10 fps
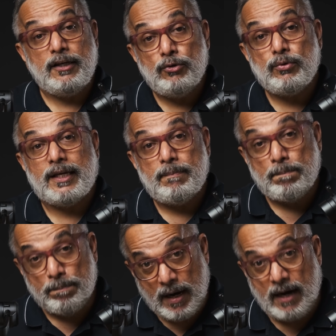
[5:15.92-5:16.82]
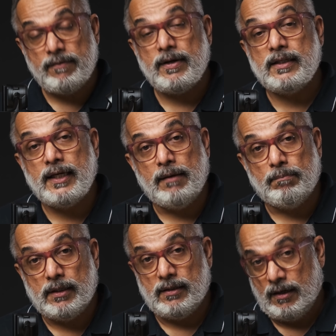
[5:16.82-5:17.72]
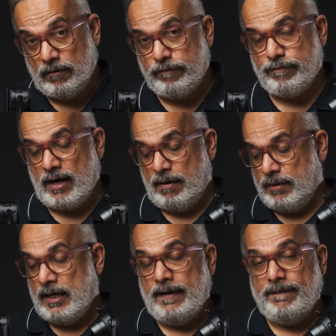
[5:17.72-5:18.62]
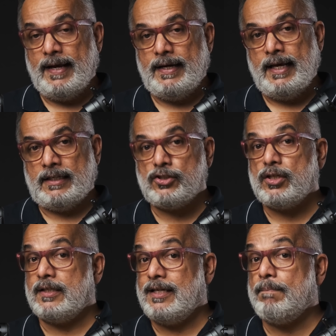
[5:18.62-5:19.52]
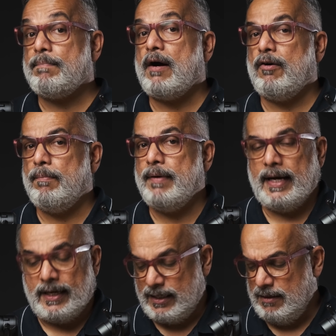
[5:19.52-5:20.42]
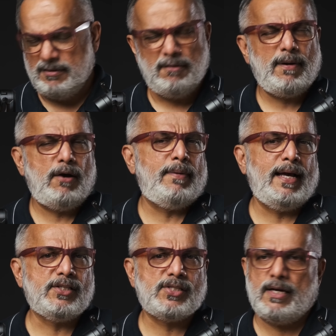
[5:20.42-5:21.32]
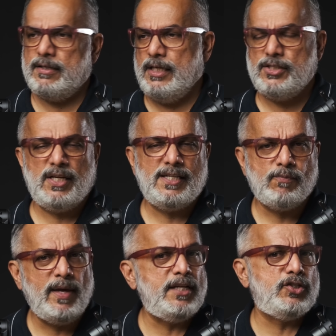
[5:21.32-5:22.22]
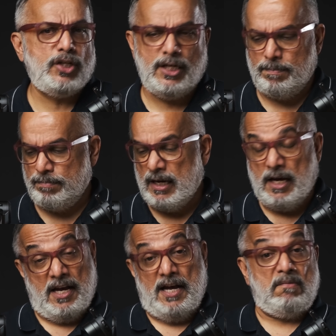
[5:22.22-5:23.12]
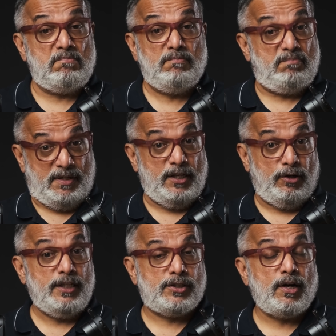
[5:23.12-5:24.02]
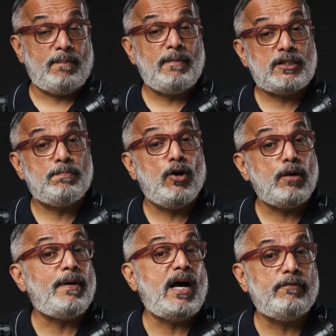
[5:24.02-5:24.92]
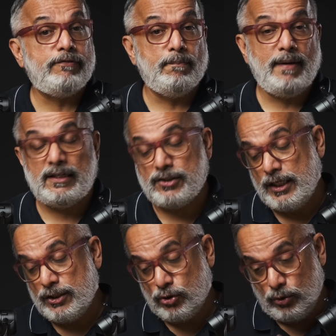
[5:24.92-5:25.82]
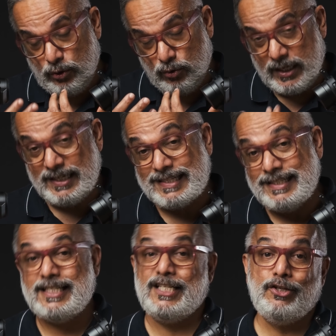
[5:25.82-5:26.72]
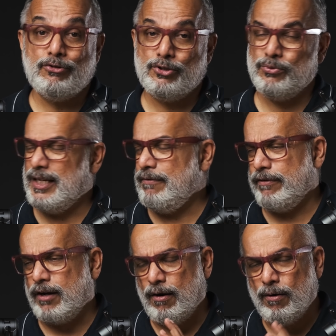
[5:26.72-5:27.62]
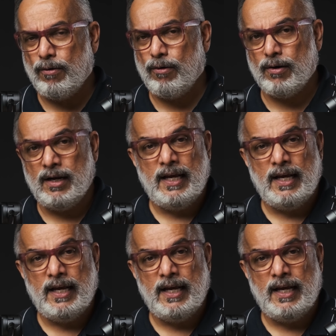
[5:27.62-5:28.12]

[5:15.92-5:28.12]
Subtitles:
you can power the gimbal from that external power bank. The power banks are these days very cheap. It's got a much more powerful battery, so you can continue shooting for a whole